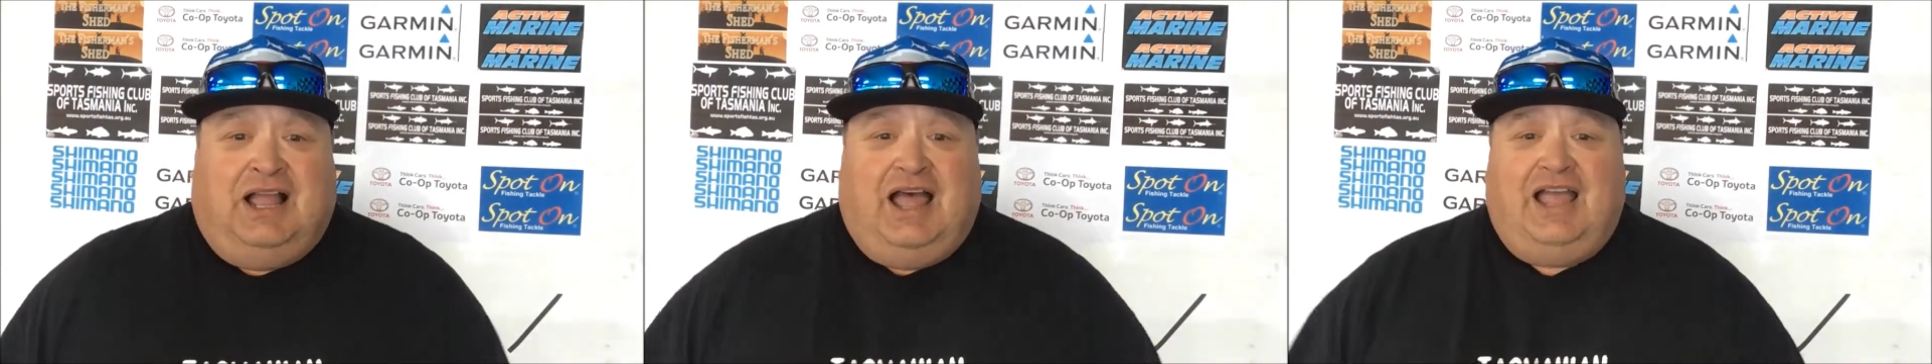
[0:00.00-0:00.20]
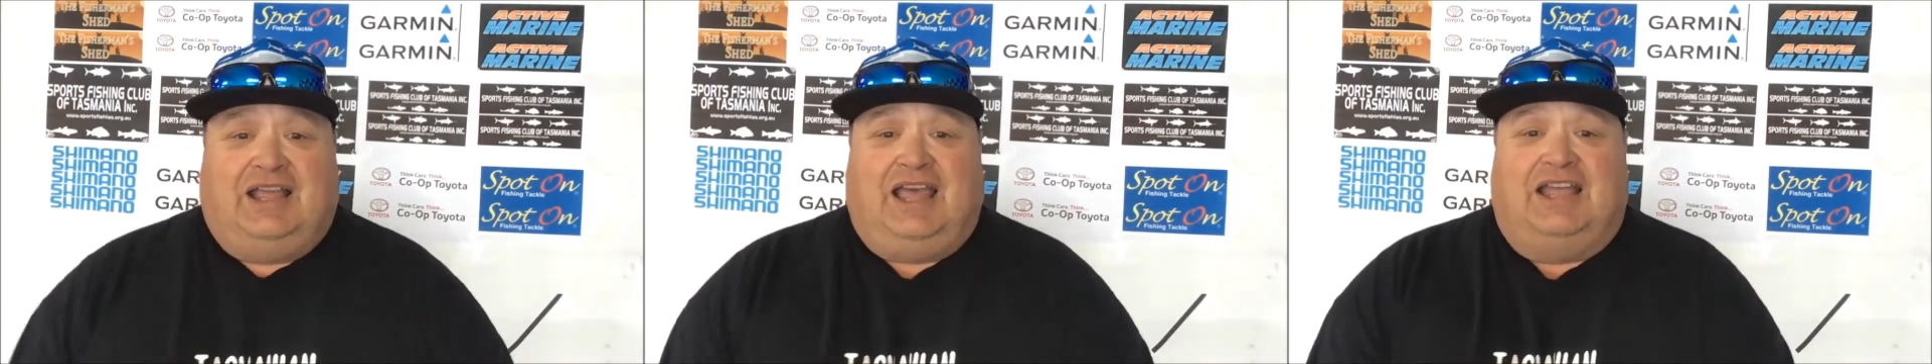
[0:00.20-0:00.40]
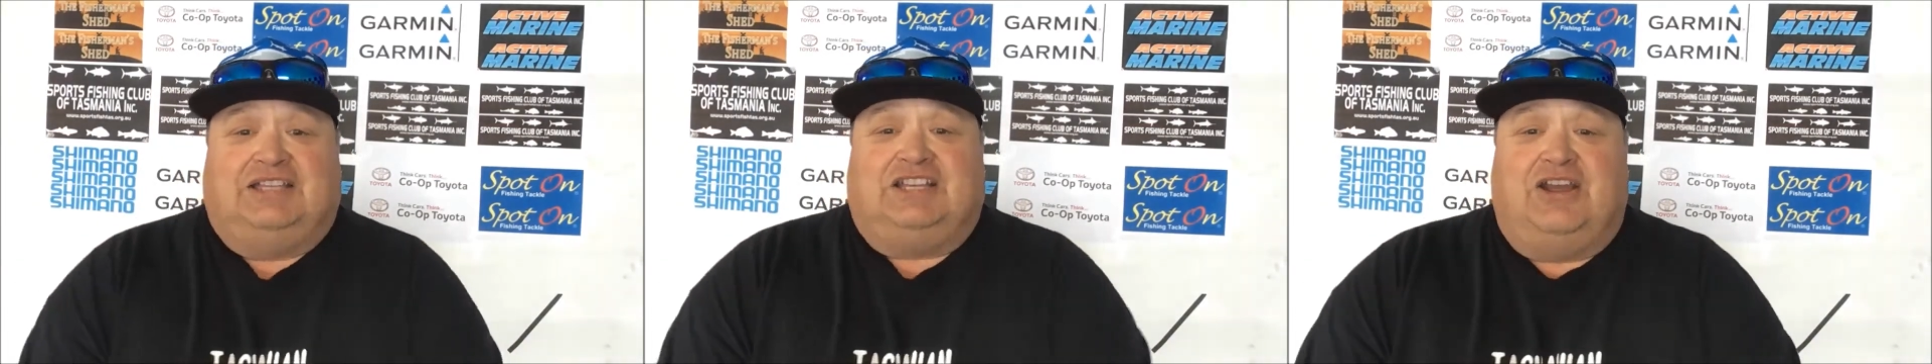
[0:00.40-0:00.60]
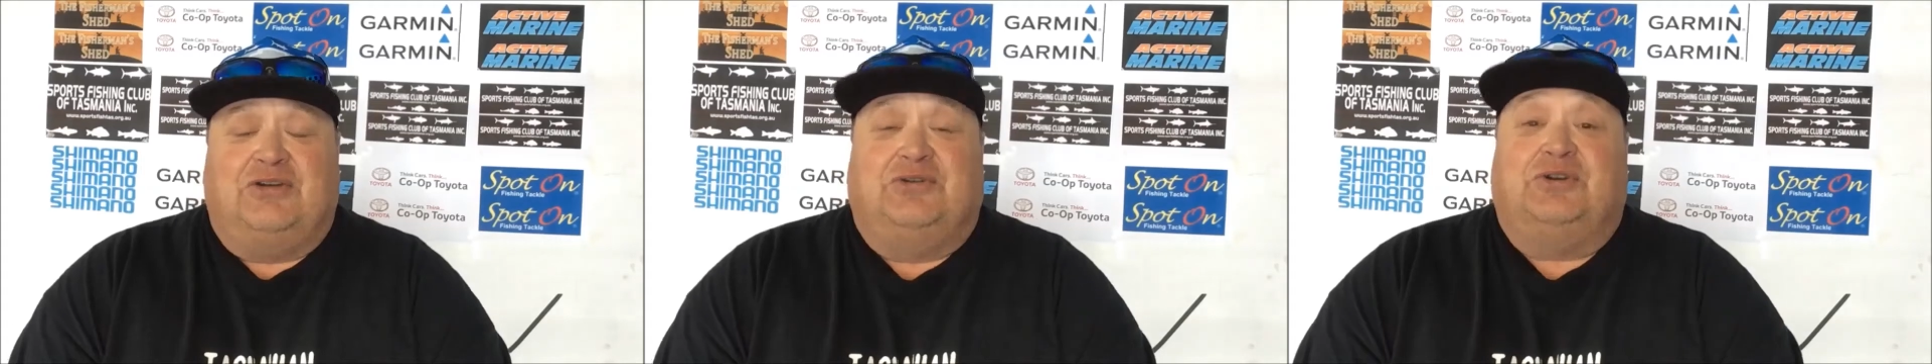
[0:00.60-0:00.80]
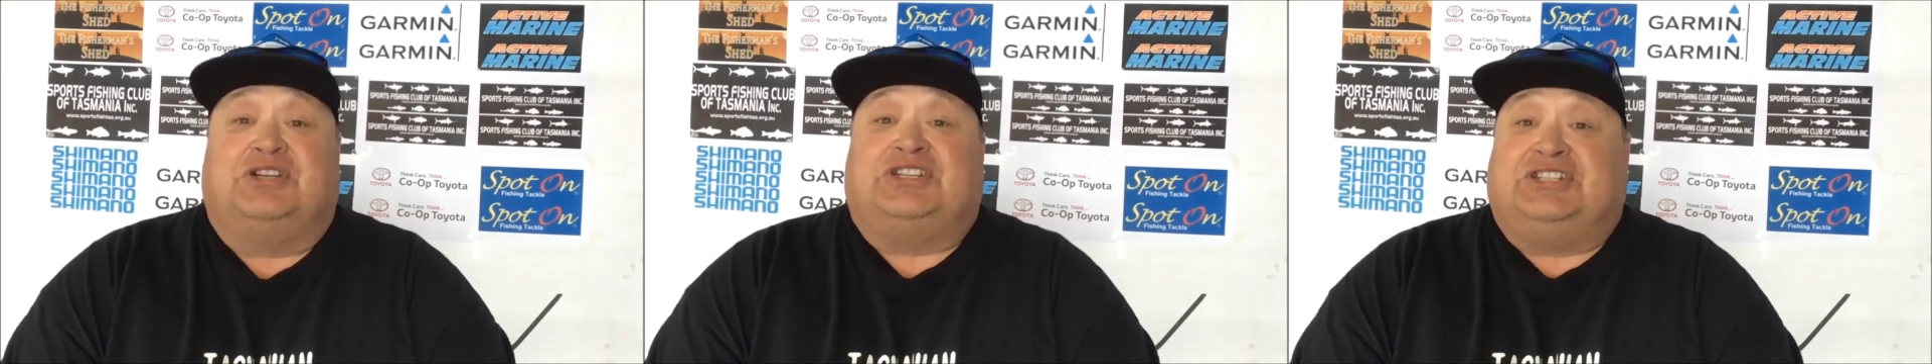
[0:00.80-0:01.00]
Okay,
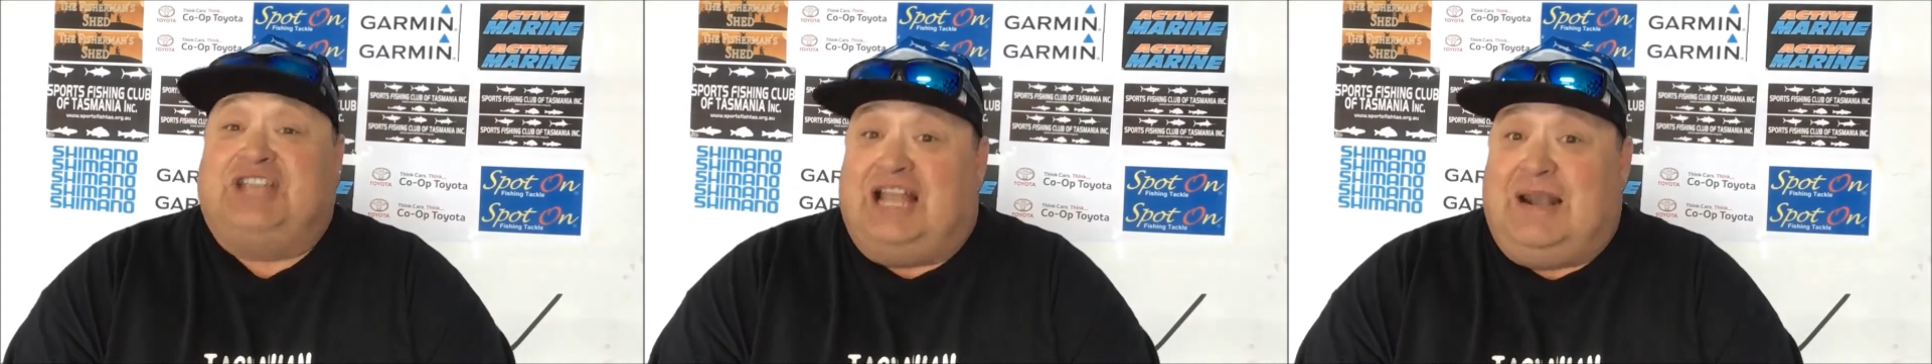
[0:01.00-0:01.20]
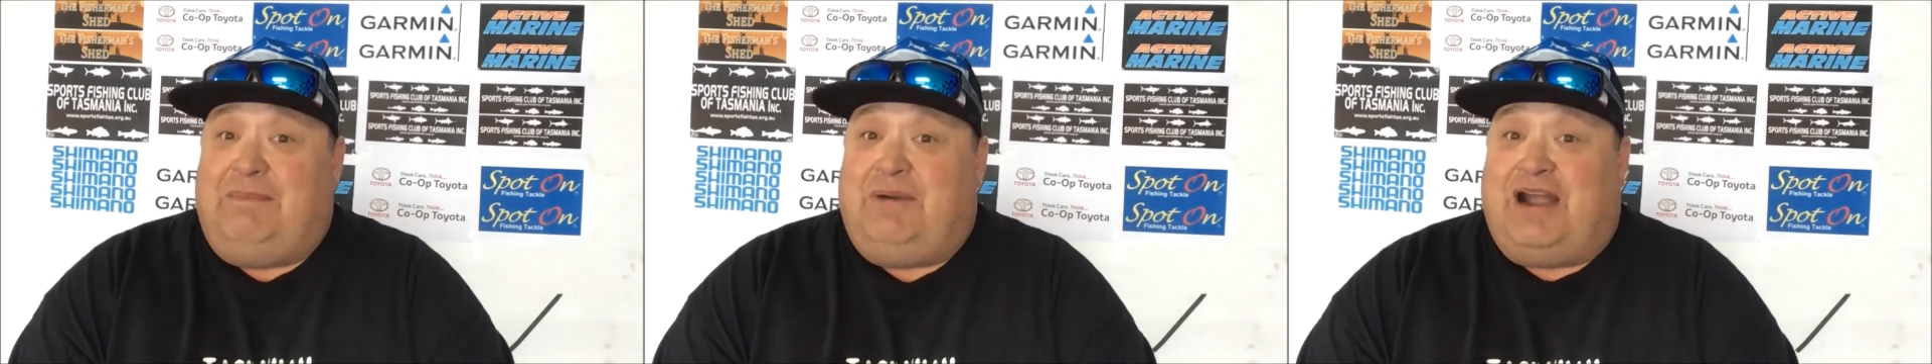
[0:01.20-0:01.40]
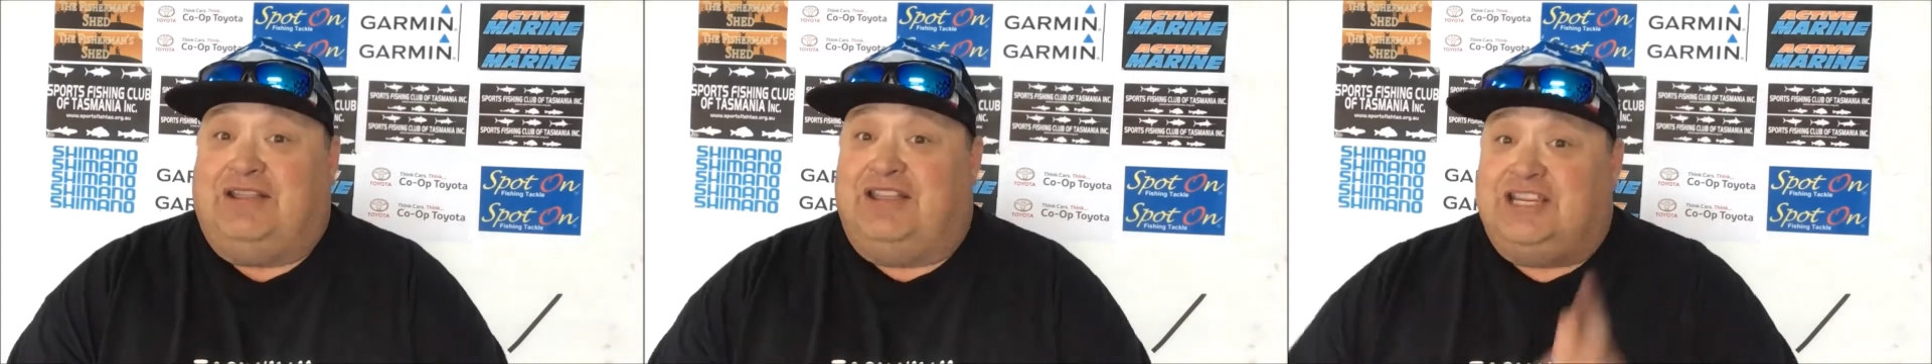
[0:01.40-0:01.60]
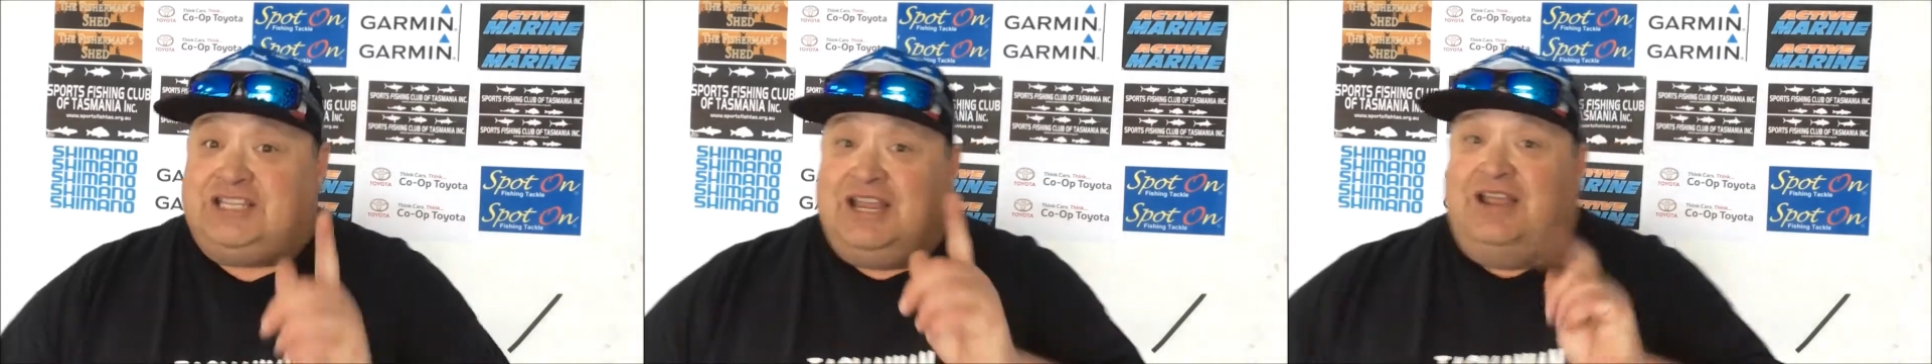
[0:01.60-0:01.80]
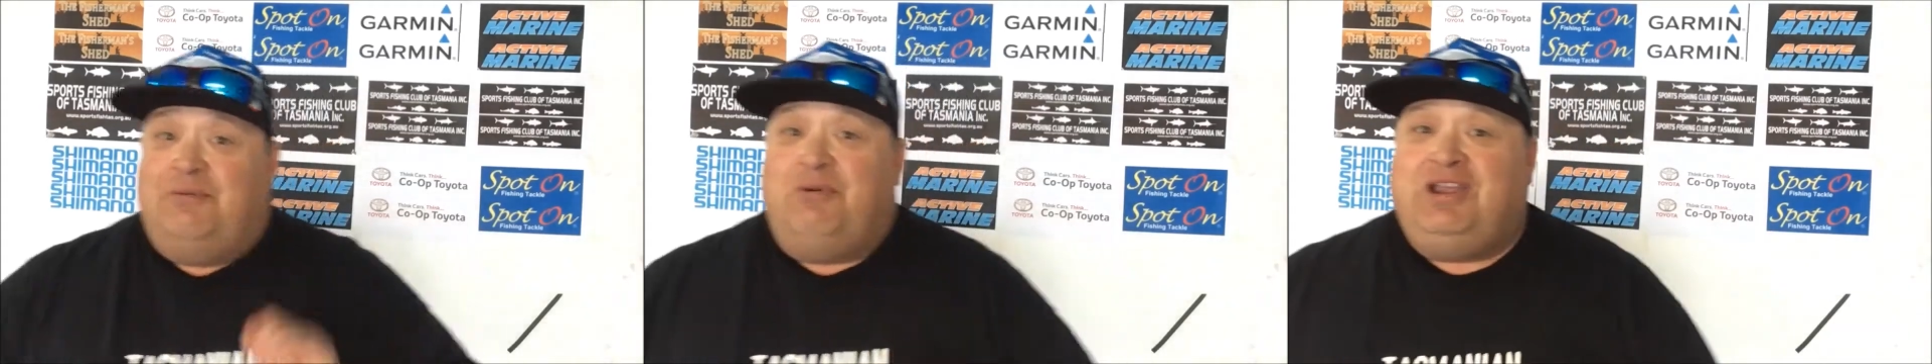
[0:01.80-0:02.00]
so to celebrate
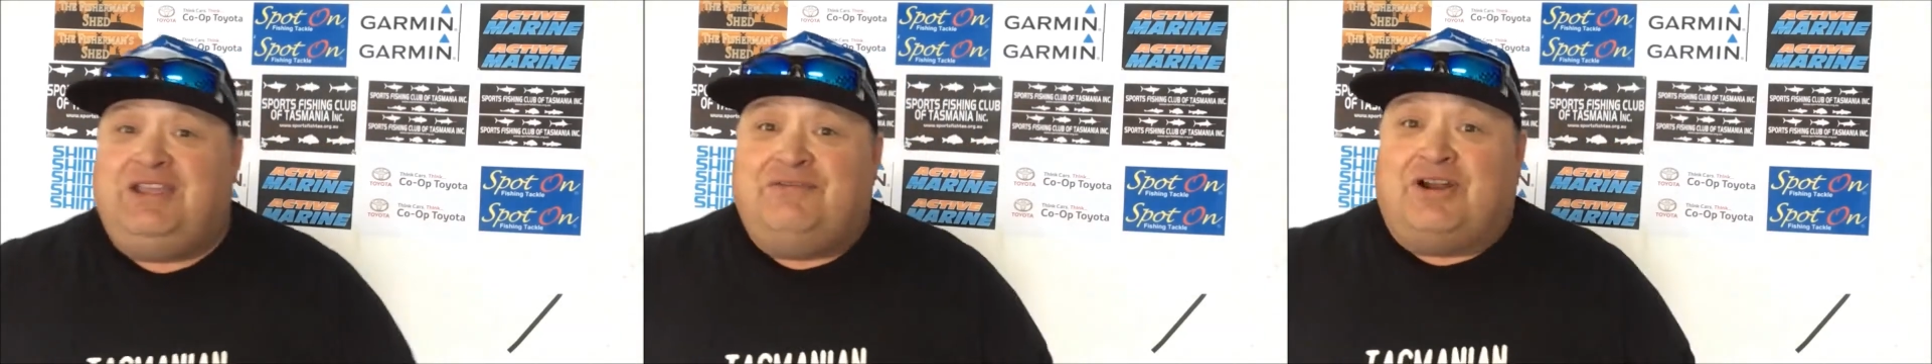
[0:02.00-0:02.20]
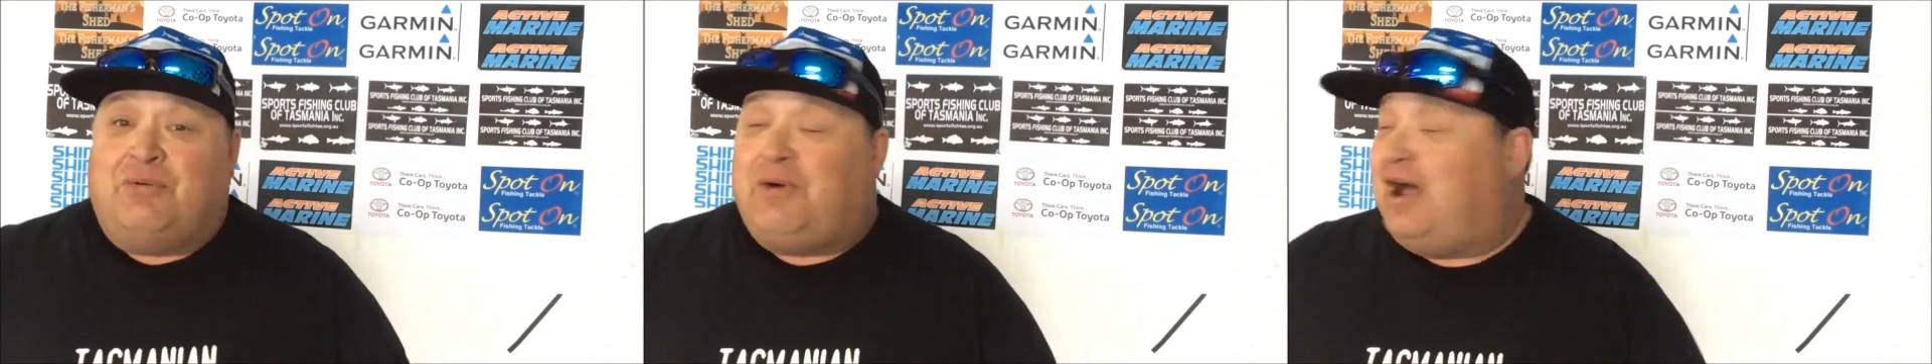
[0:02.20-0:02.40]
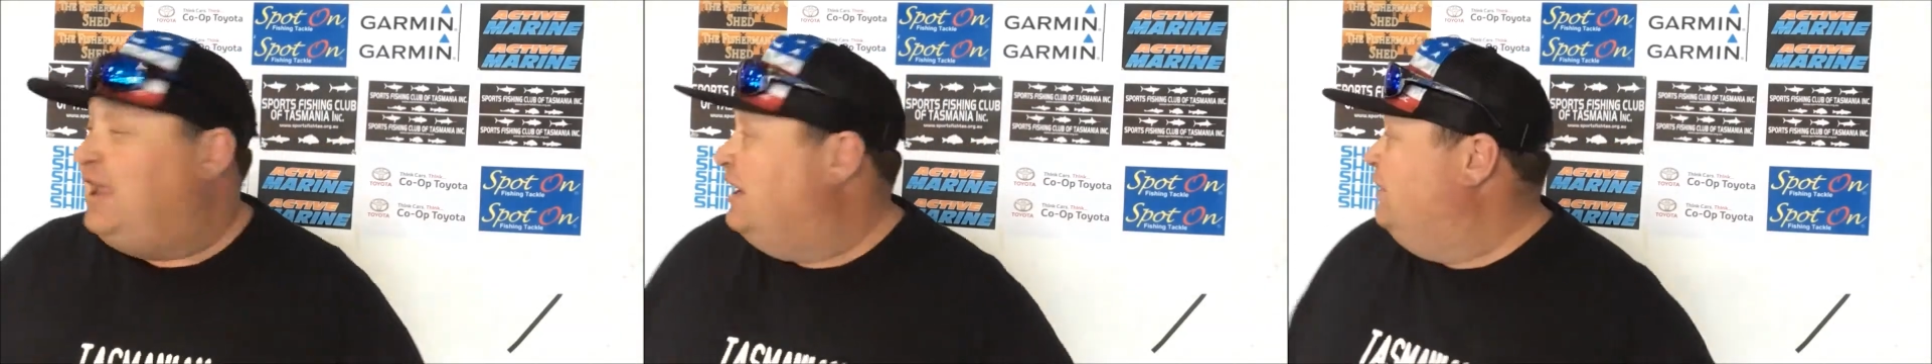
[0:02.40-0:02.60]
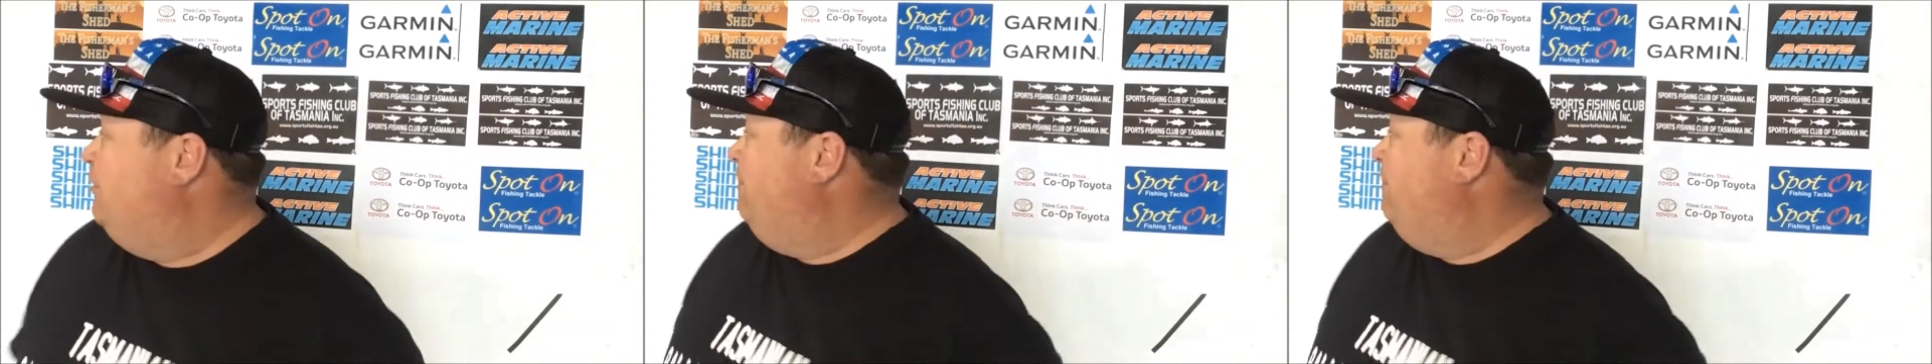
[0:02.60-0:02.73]
this, we're giving away a